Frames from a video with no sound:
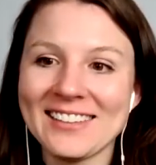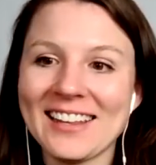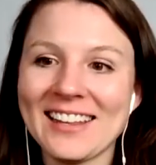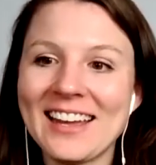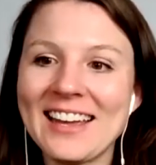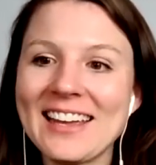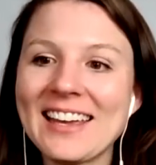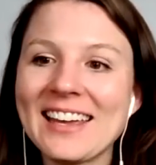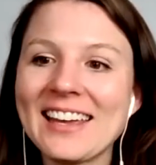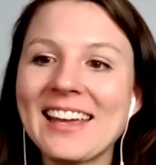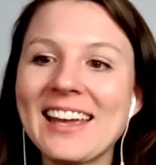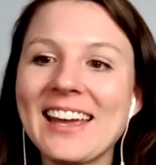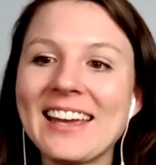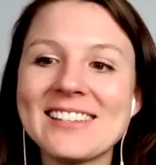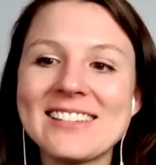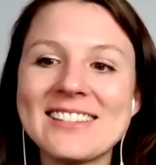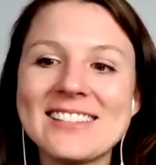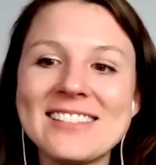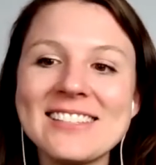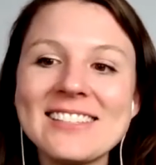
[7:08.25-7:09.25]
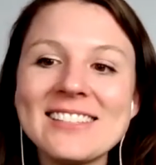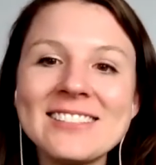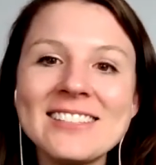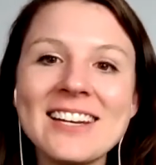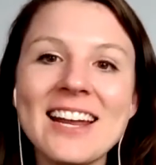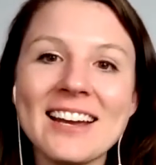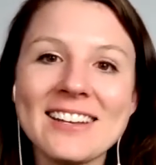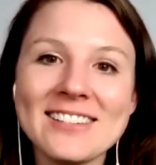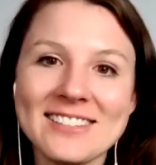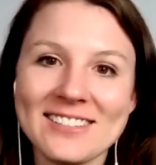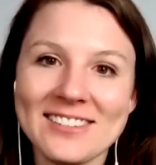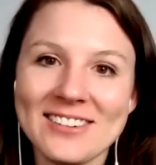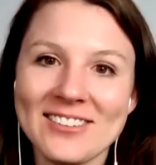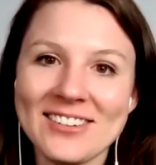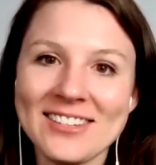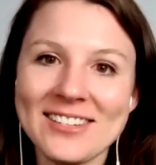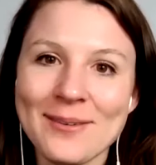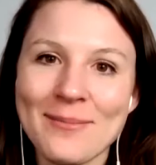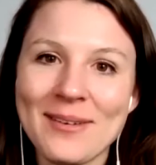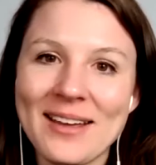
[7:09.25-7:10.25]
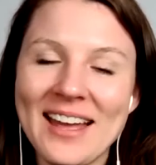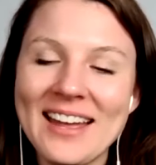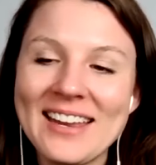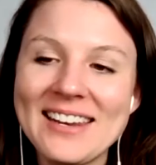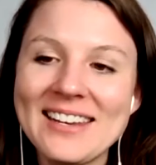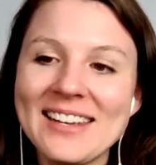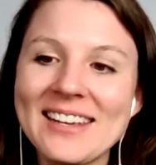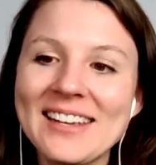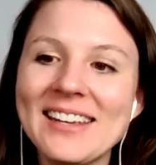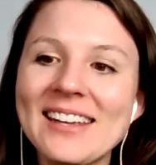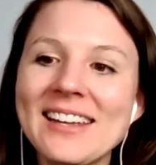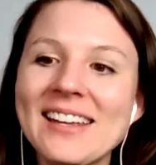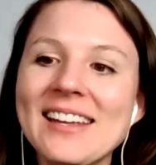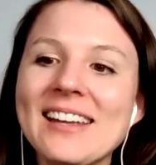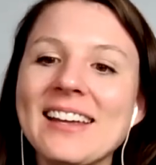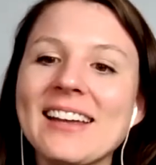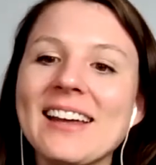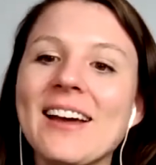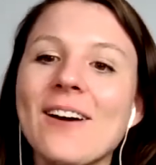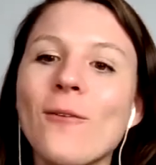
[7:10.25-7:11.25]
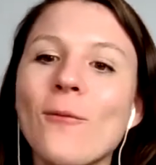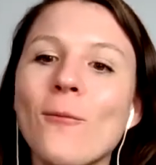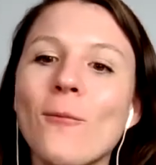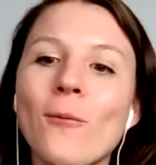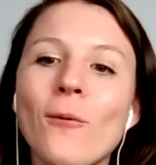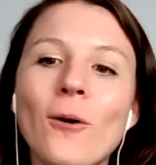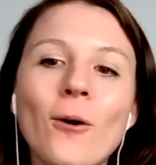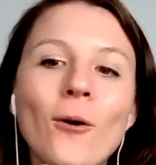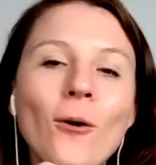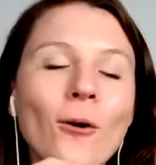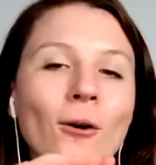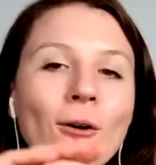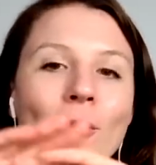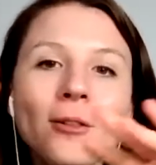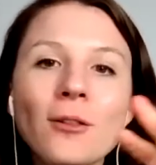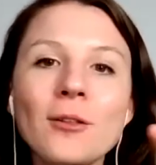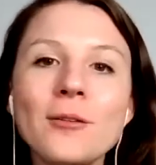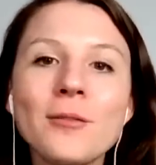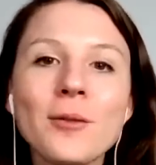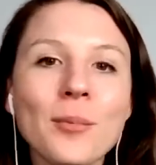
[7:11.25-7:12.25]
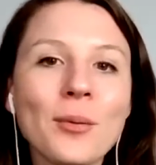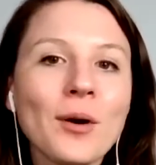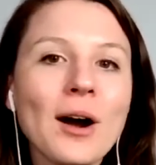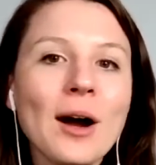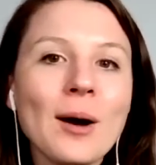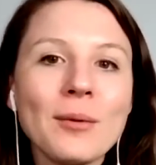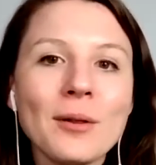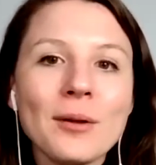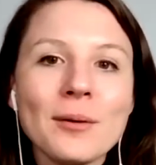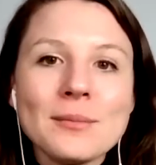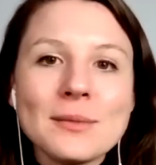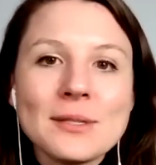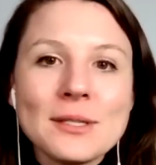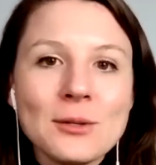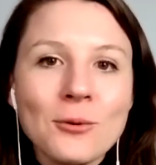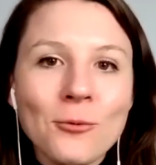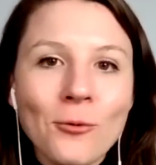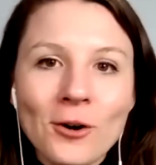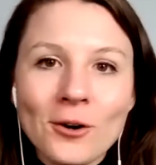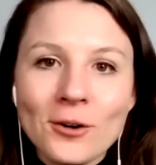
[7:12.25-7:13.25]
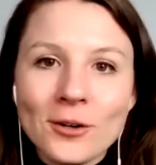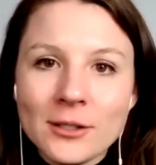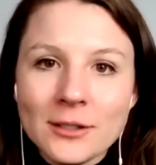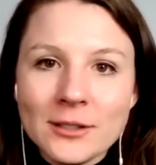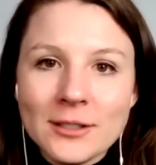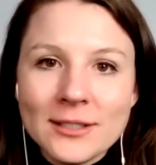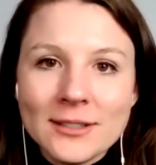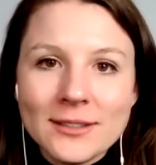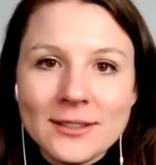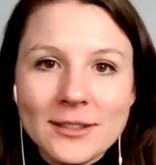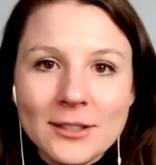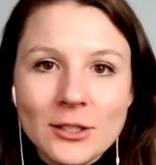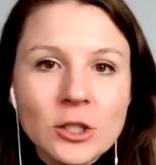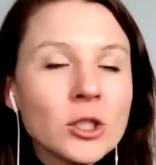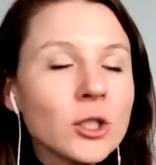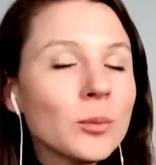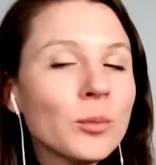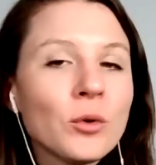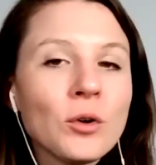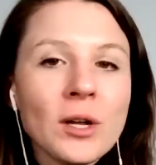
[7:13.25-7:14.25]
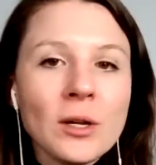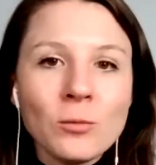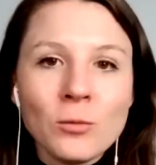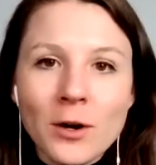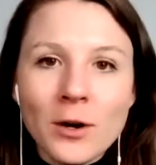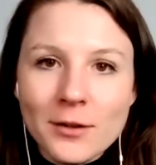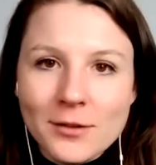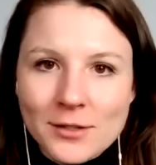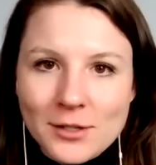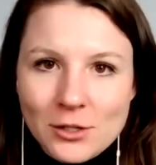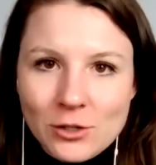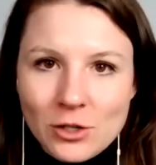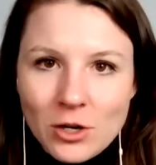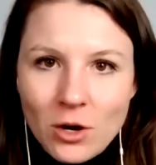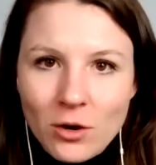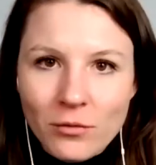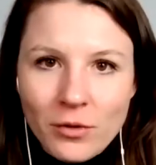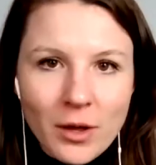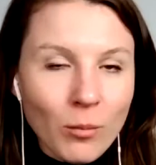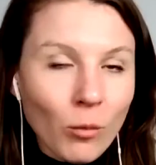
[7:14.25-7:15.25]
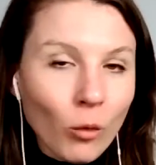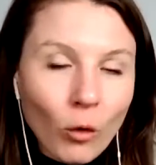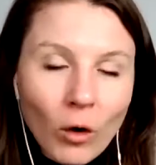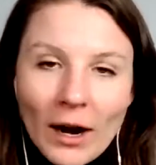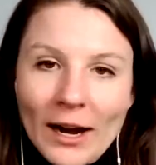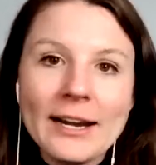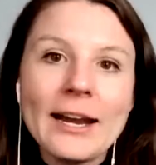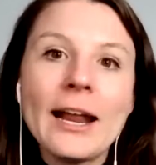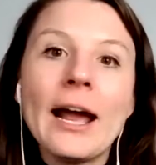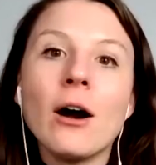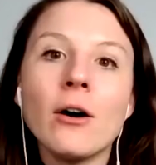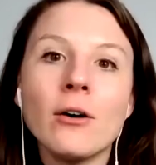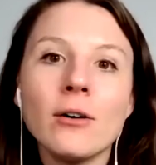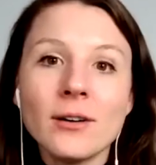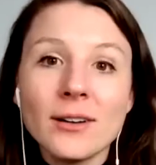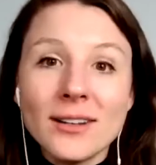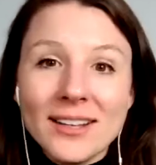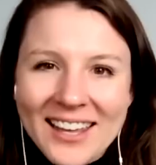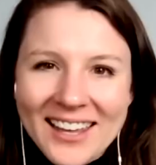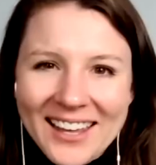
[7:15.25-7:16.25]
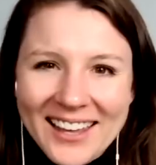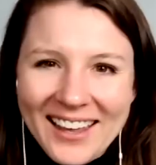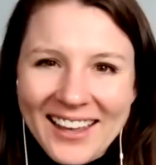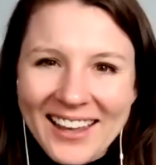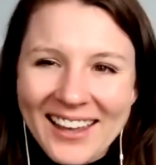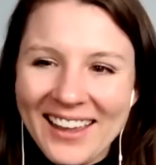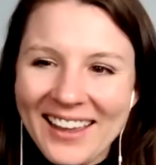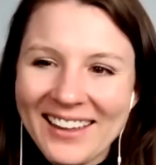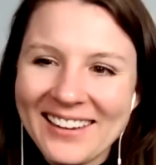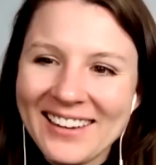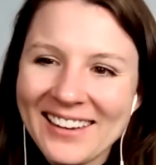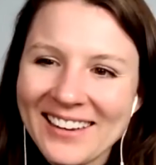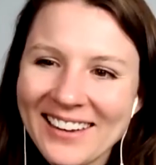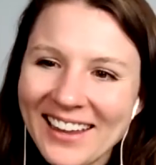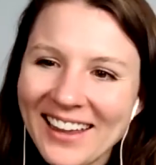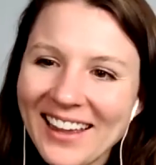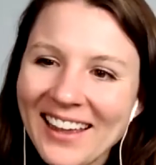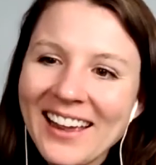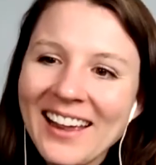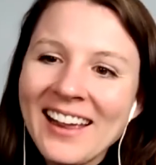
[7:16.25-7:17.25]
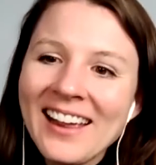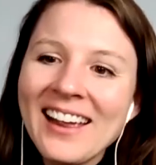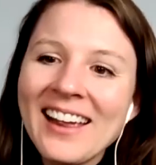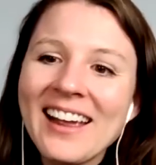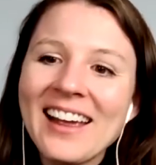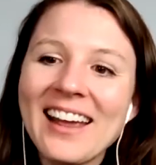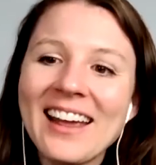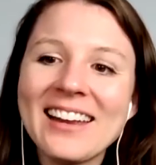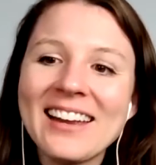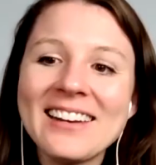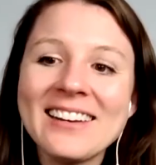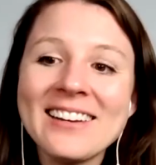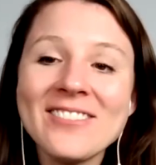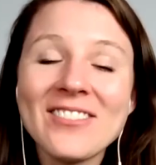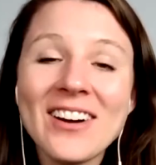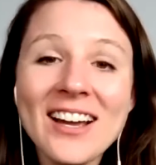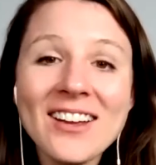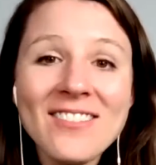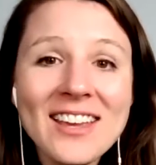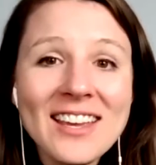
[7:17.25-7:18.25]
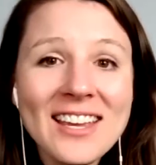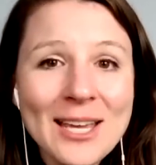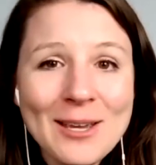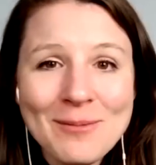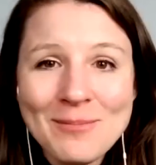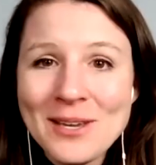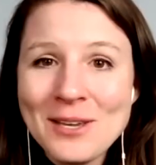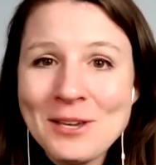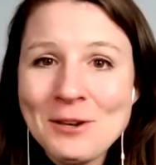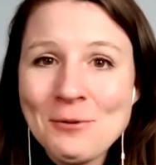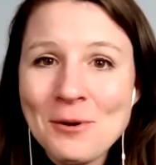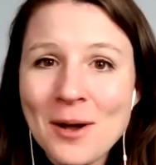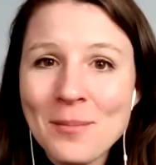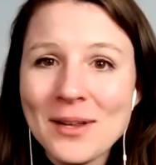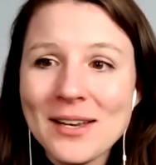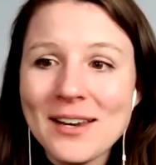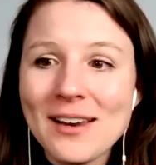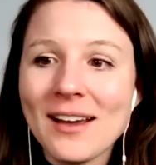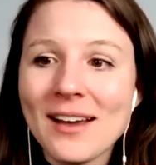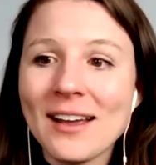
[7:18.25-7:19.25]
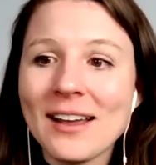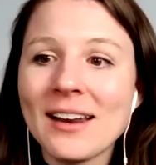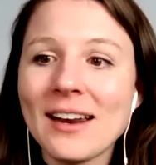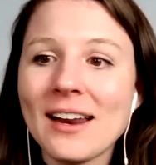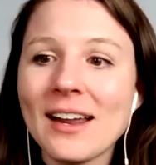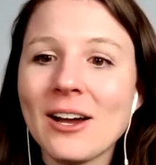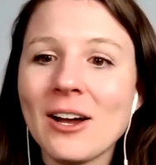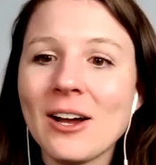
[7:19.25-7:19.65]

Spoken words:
Like as soon as you're going to bed, all of the problems in the world, your brain wants to solve them right now. and, and it might be keeping you up at night.